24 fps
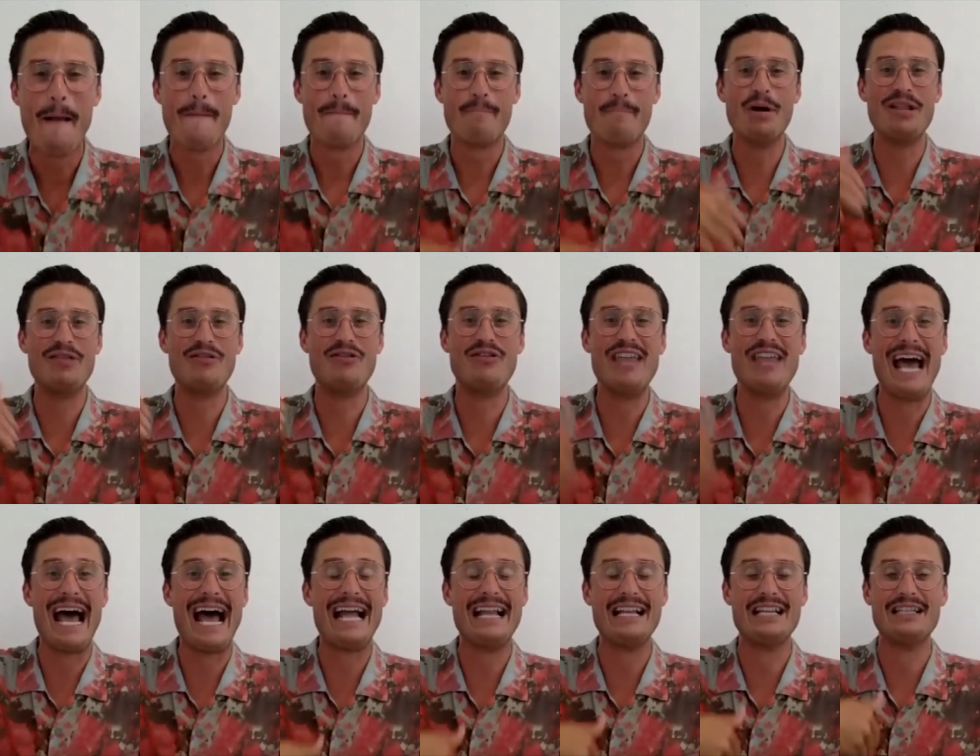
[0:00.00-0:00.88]
But
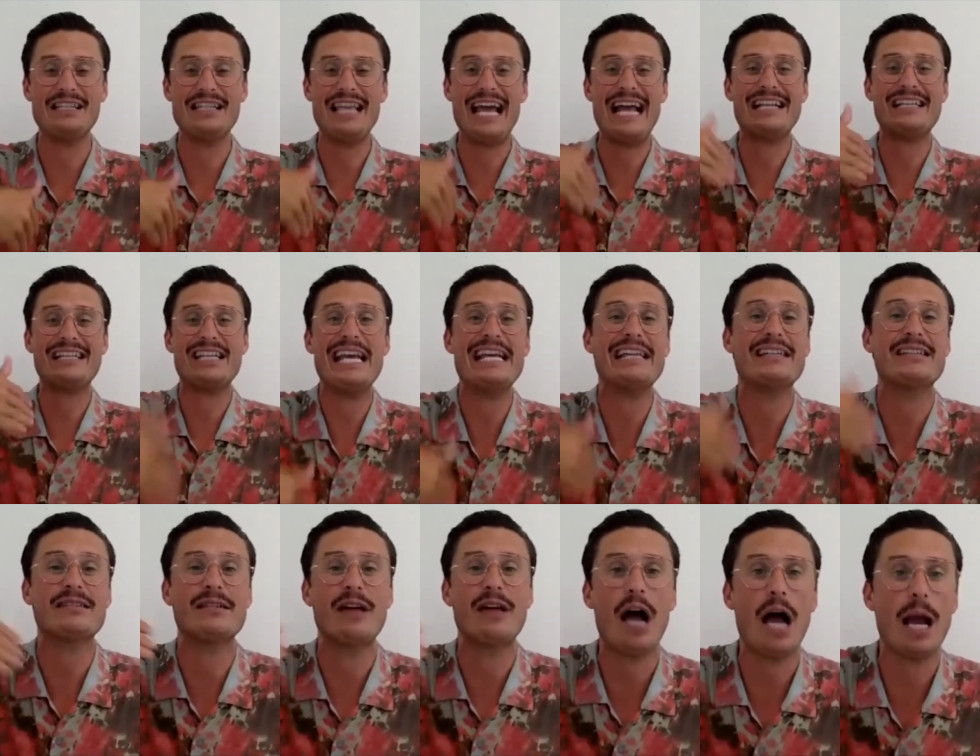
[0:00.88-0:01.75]
that, that
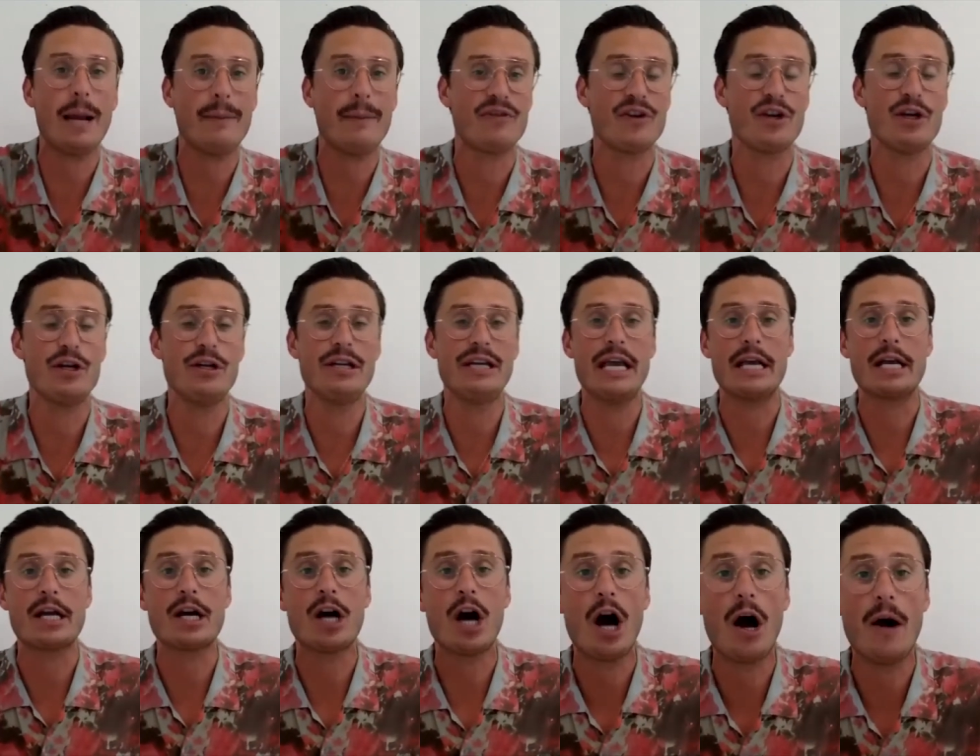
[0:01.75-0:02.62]
takes time for you to get
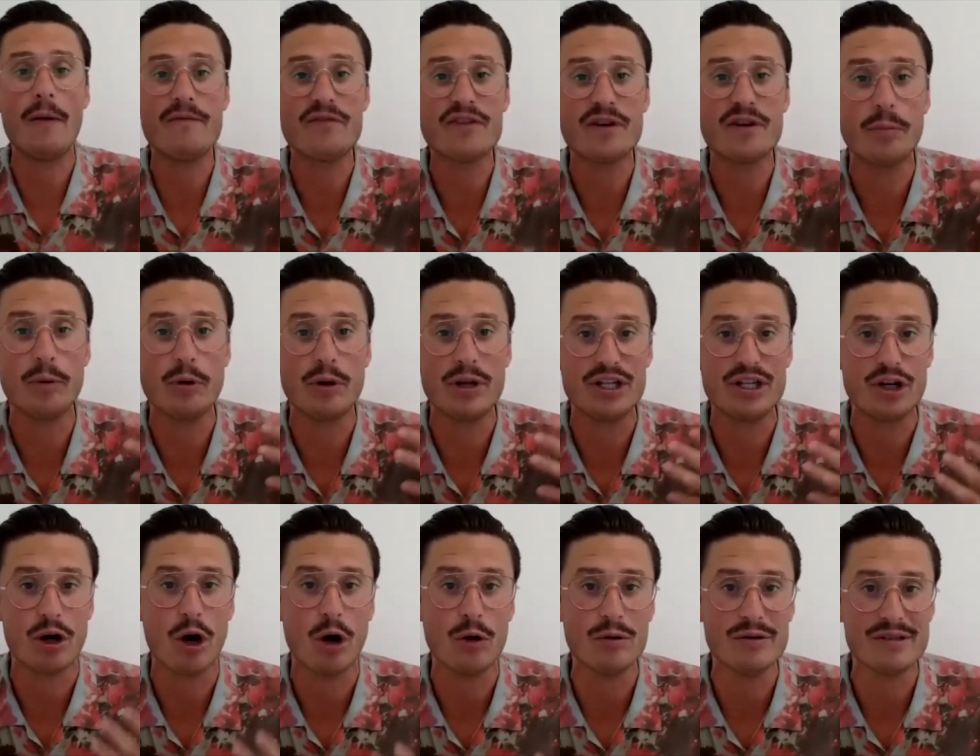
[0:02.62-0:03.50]
comfortable in
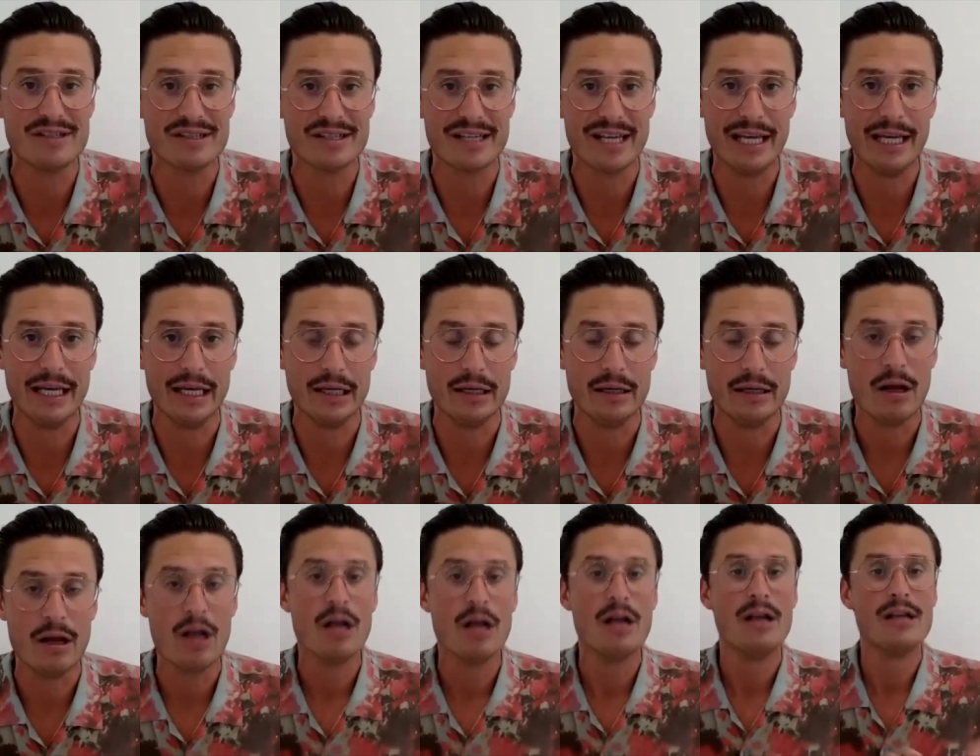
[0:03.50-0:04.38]
your own skin.
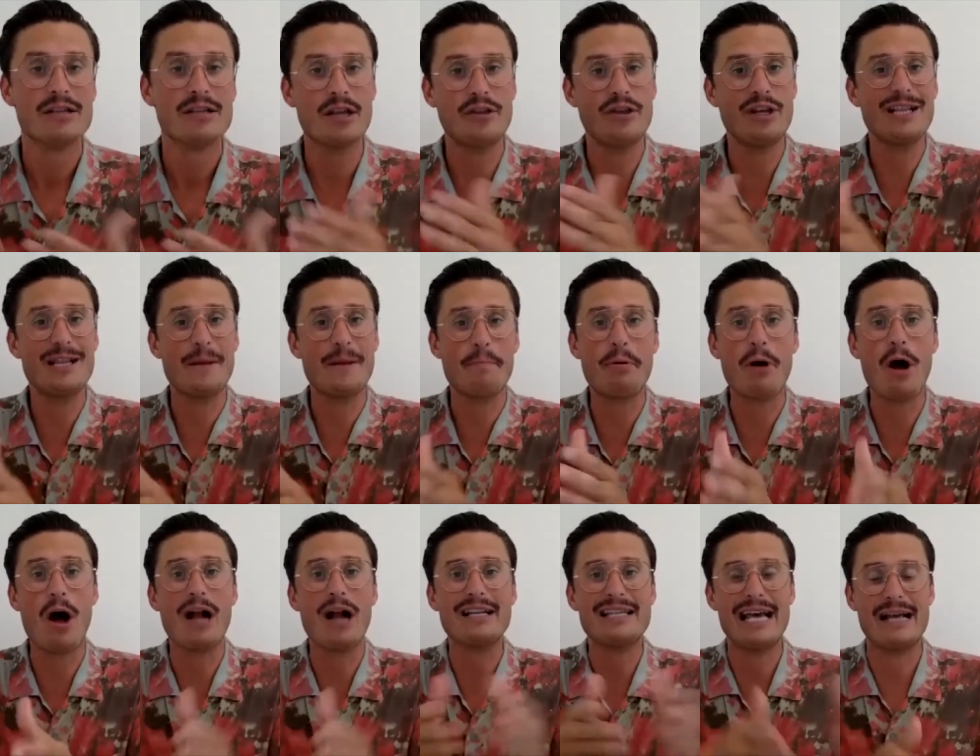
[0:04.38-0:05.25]
So I think uh-huh. the
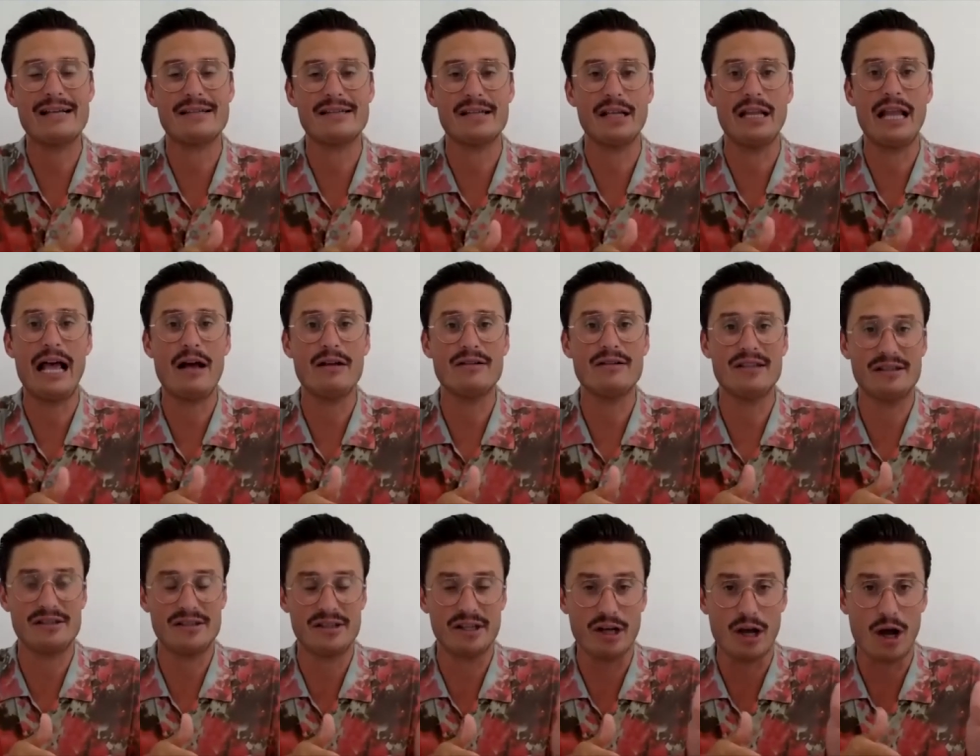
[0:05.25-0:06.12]
podcast allows
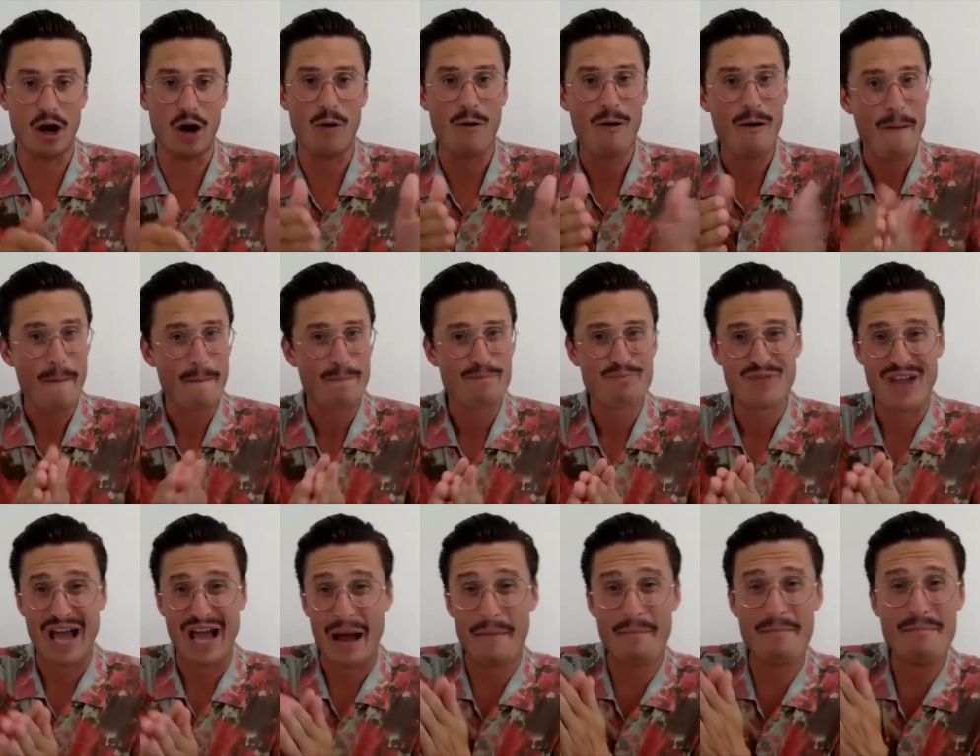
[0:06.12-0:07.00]
us to go,
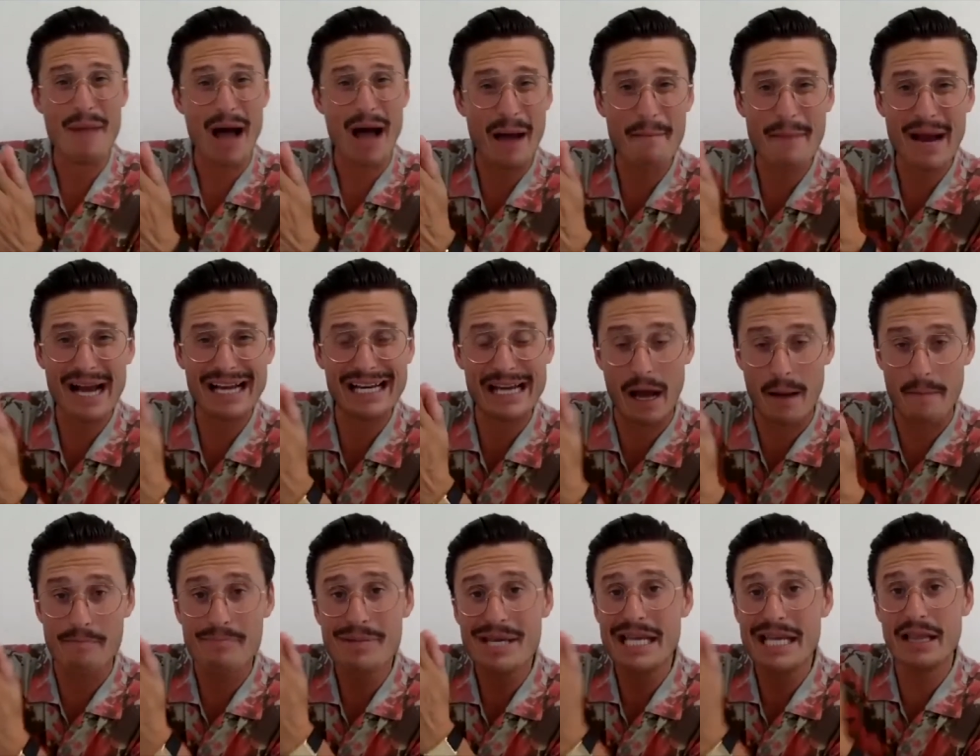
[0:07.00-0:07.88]
I'm, I might
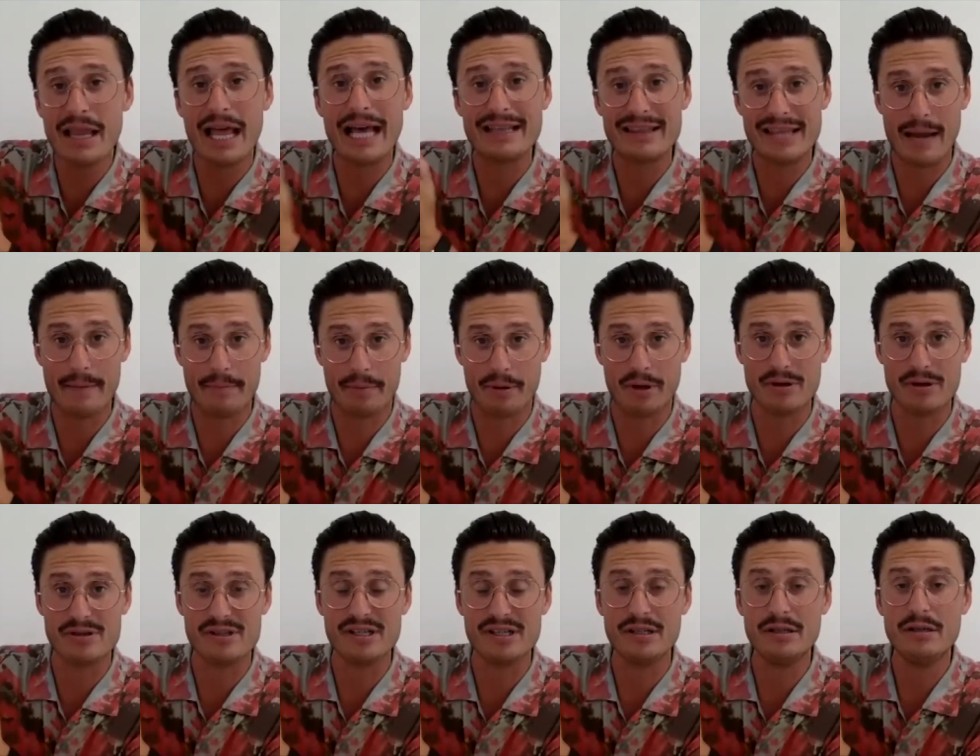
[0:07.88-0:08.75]
not be like that
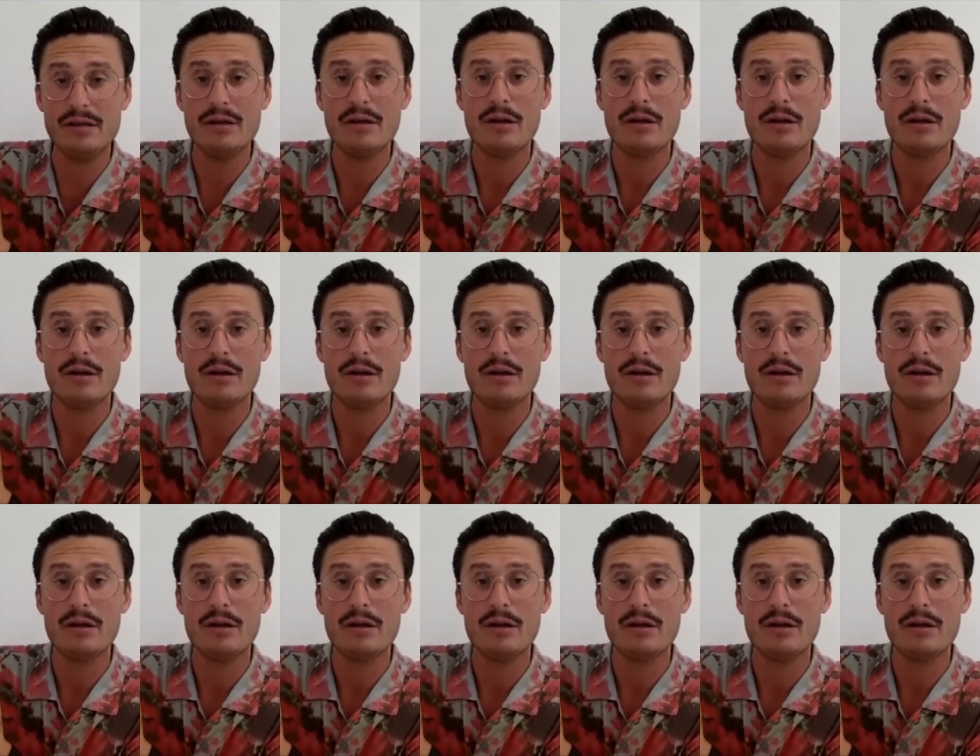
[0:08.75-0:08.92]
person,